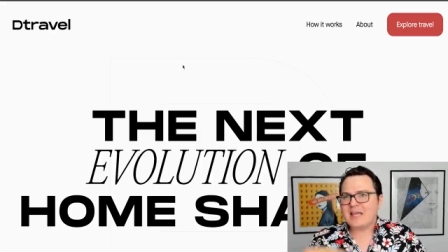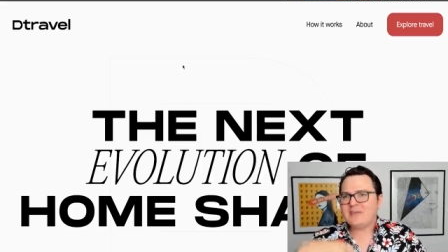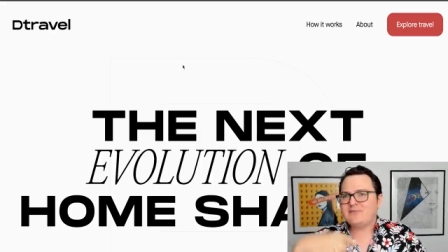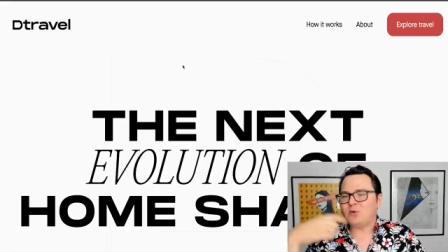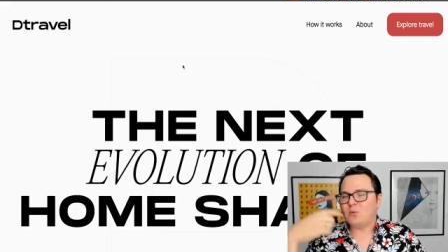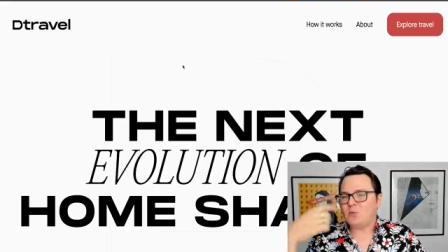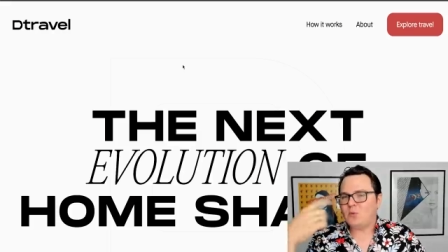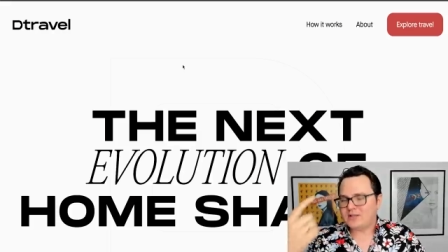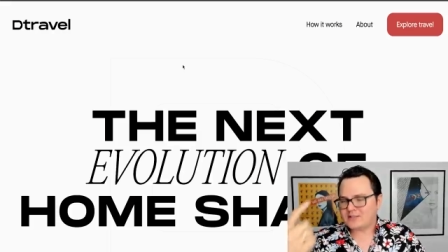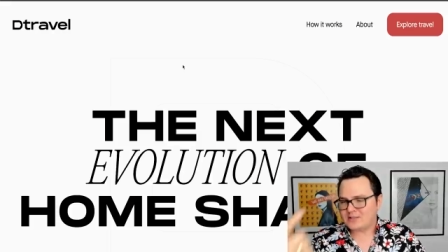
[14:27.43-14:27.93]

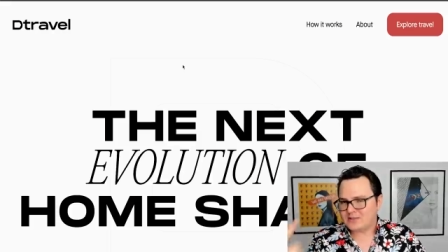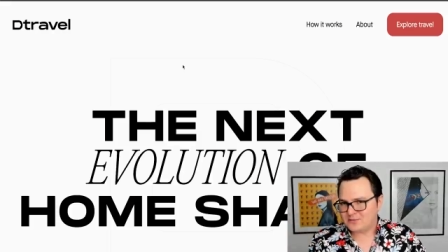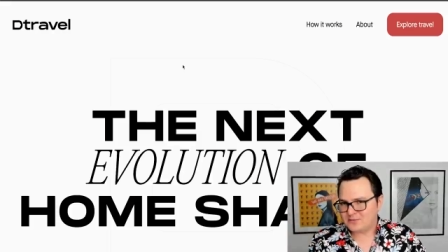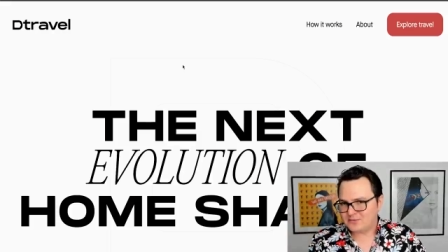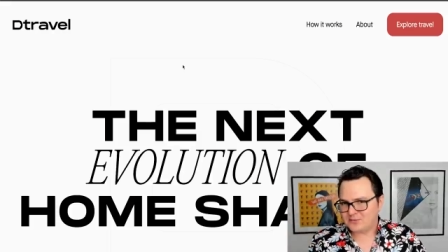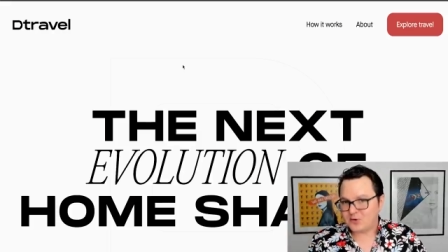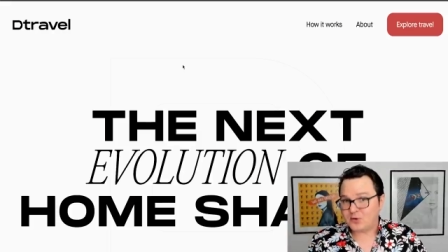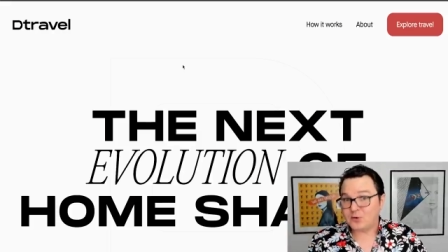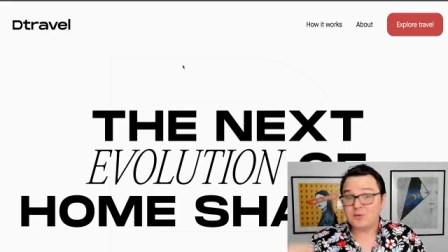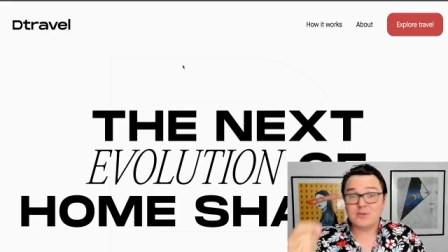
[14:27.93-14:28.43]
if it wasn't
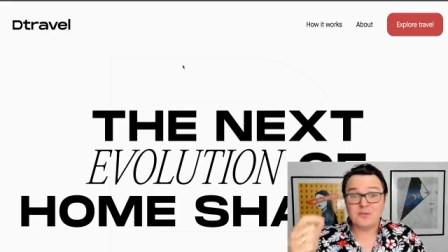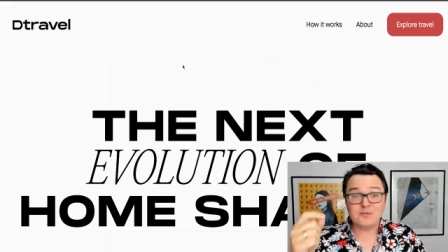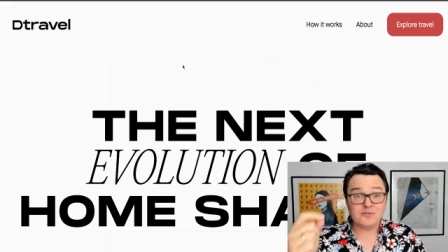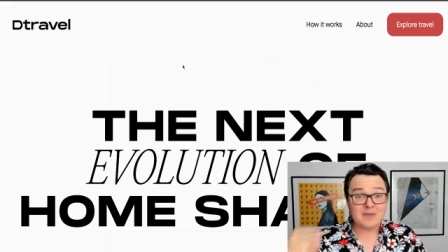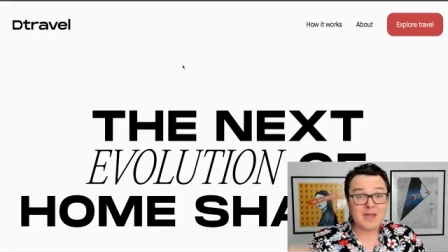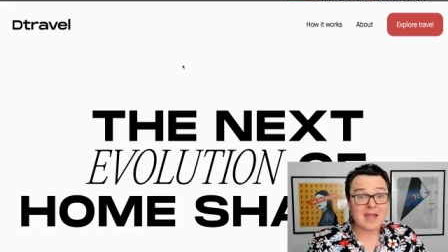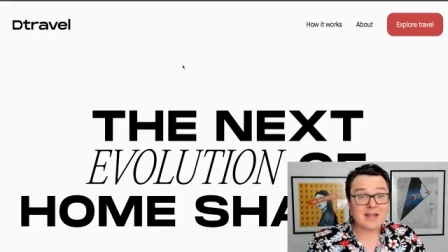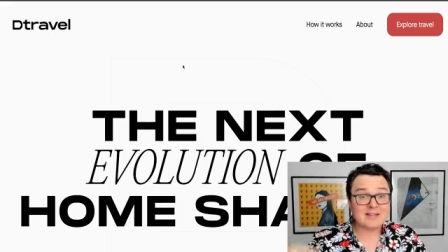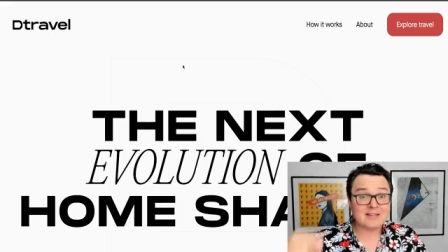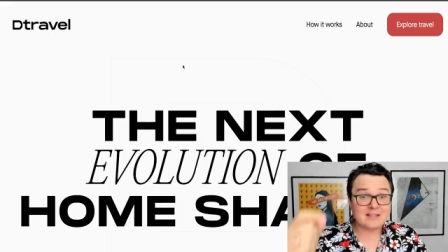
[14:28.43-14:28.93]
for the
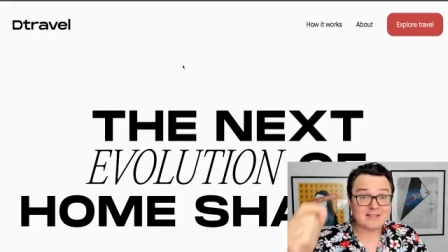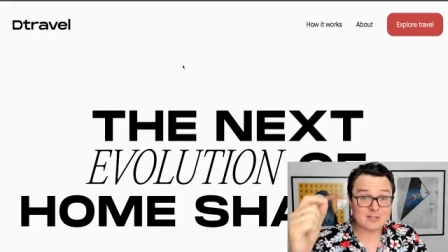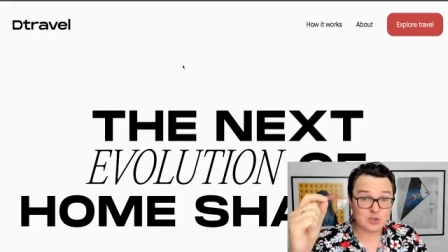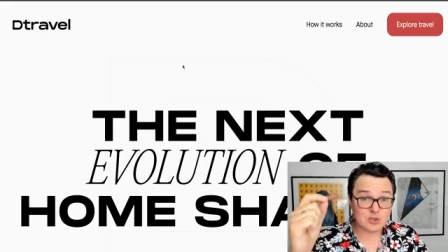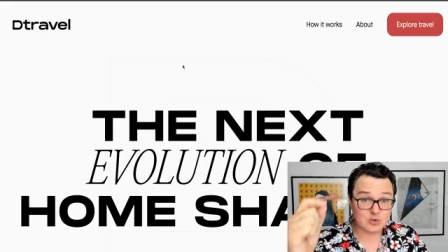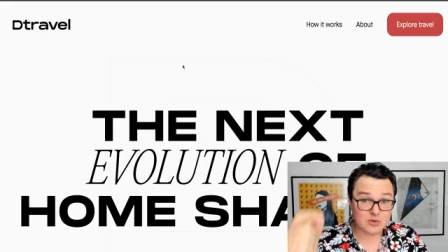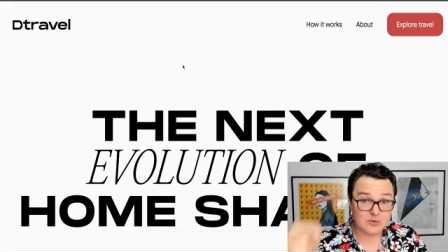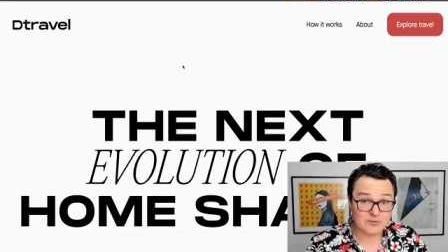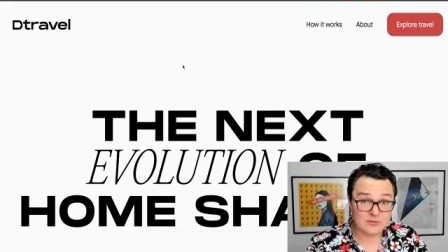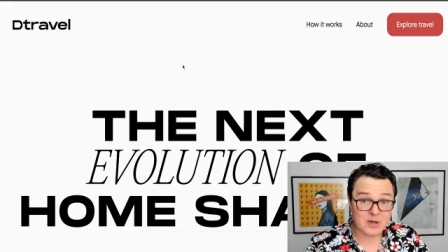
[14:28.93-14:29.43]
fact that the
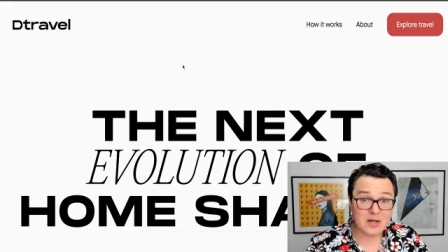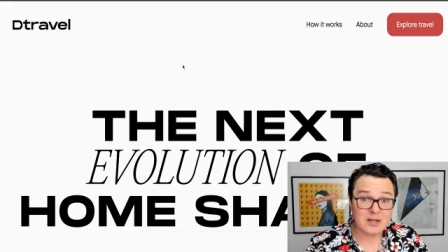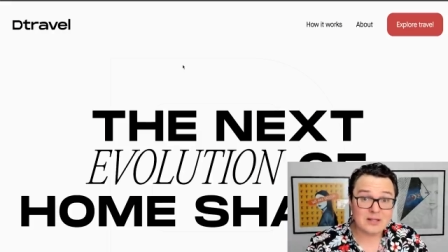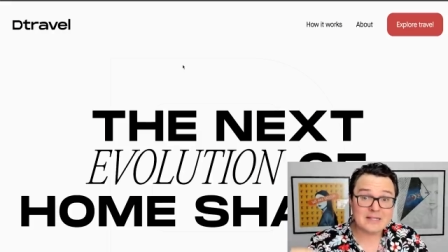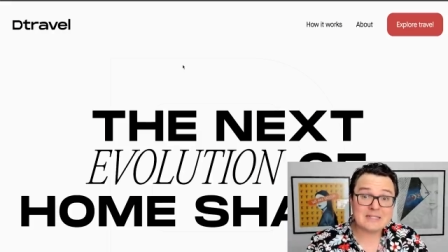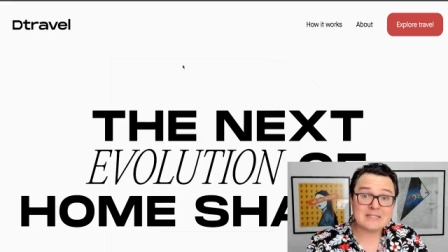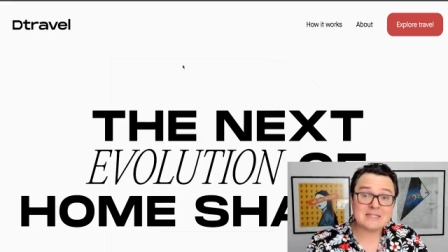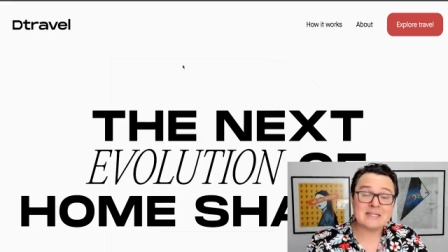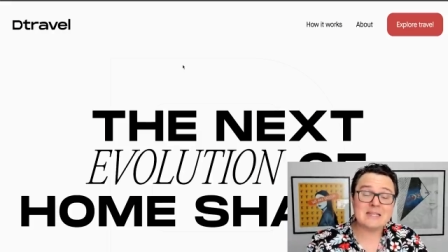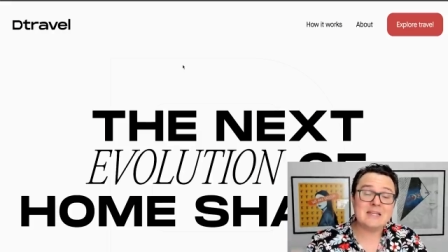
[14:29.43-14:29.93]

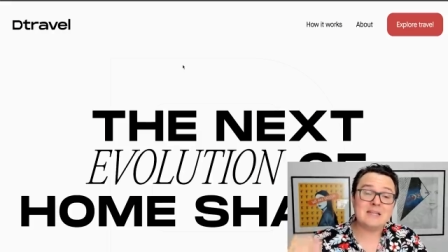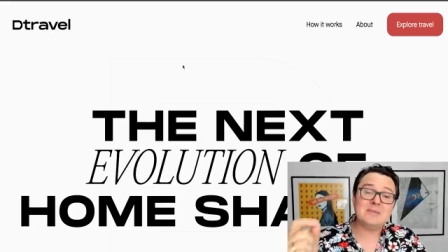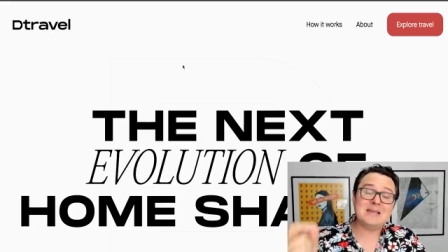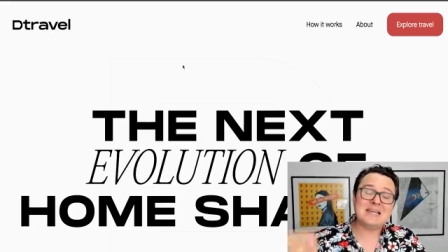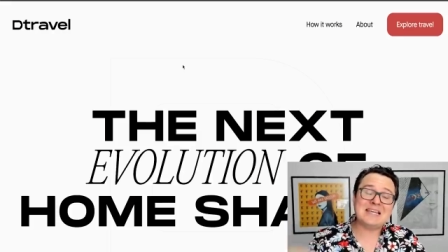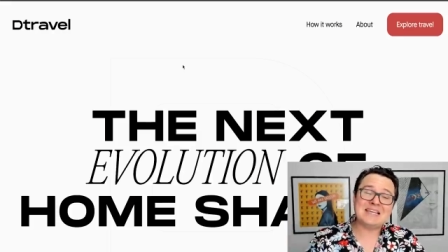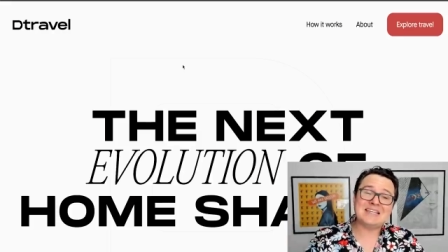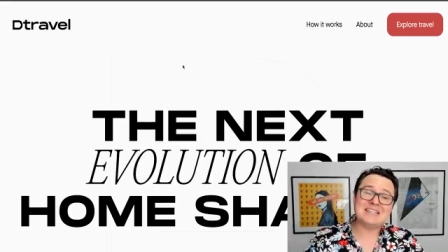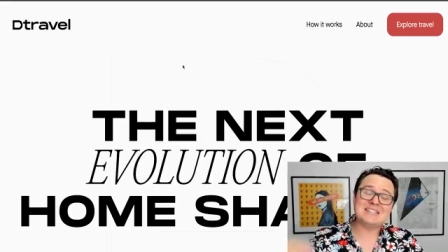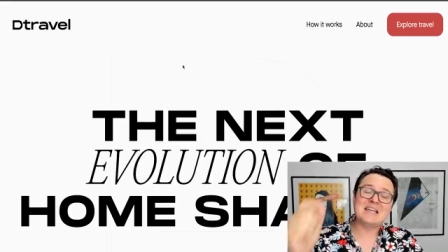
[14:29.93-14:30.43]
Travala team
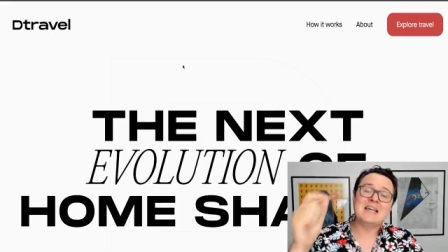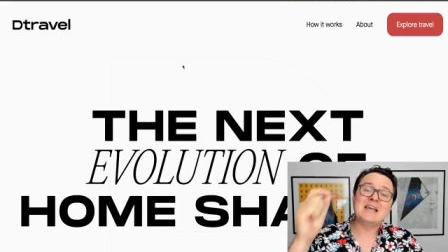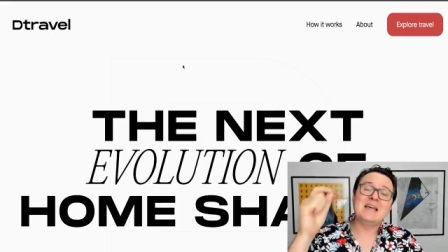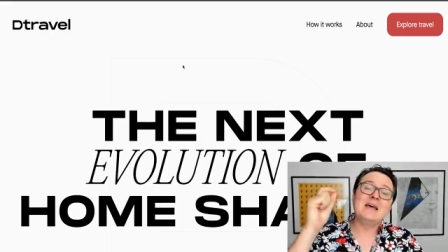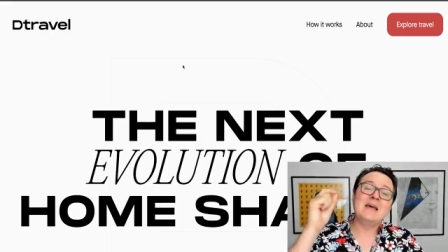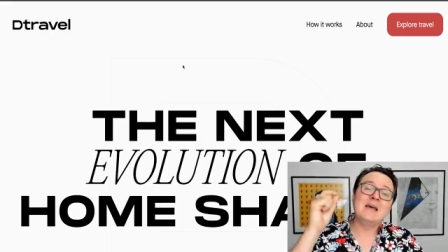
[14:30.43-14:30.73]
is